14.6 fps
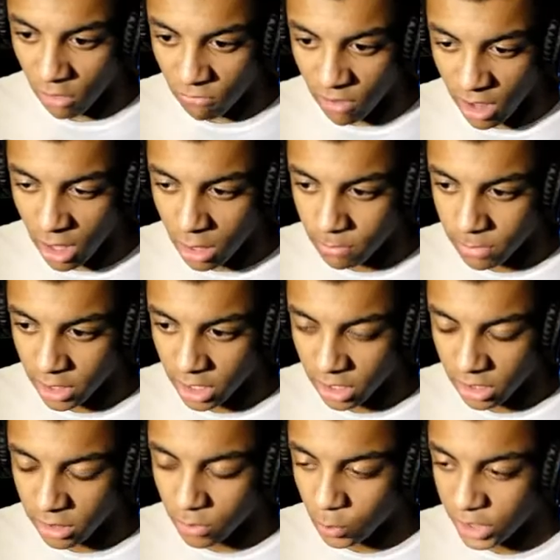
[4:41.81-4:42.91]

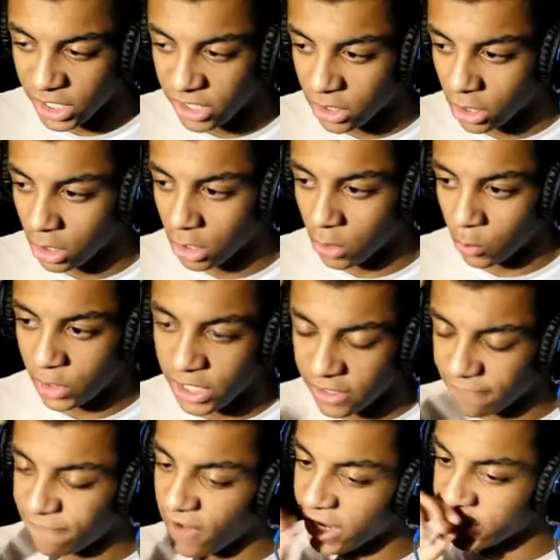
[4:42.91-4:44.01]
Harambe. We need we need to
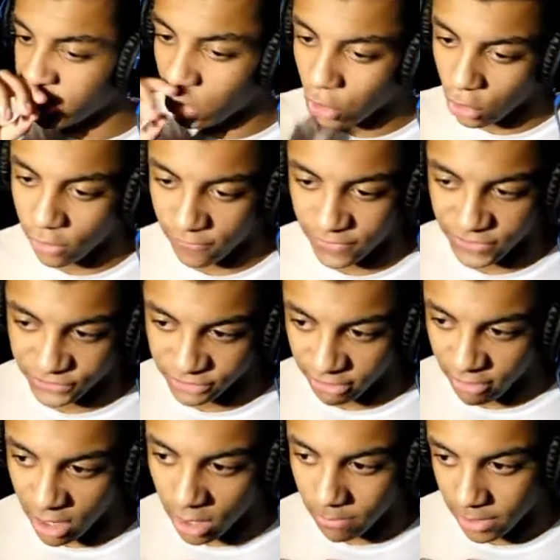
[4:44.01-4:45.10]
find the lure for this
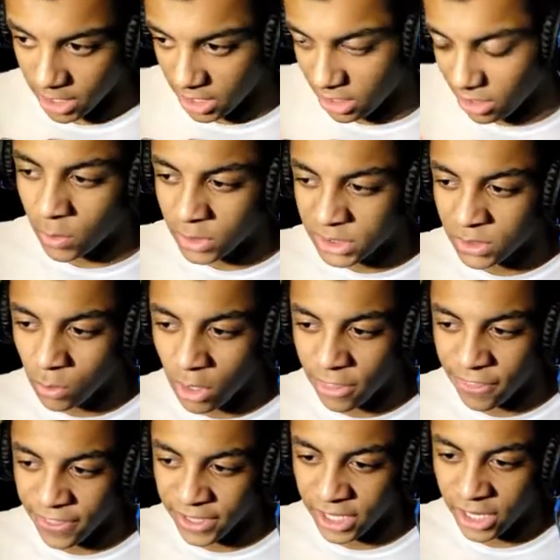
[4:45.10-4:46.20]
Harambe. Now what's the one
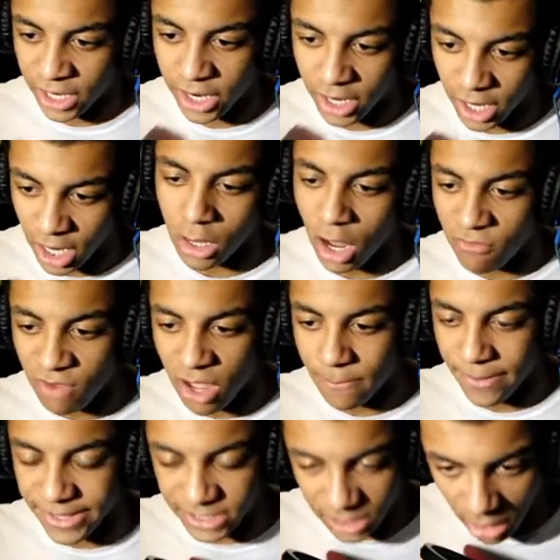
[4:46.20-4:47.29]
thing
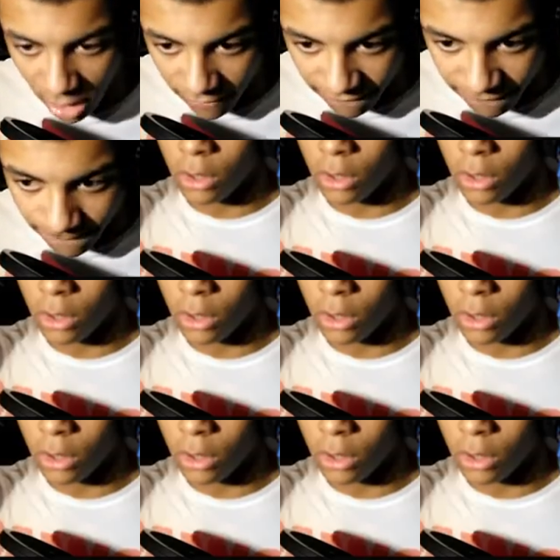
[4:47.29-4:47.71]
Harambe's love?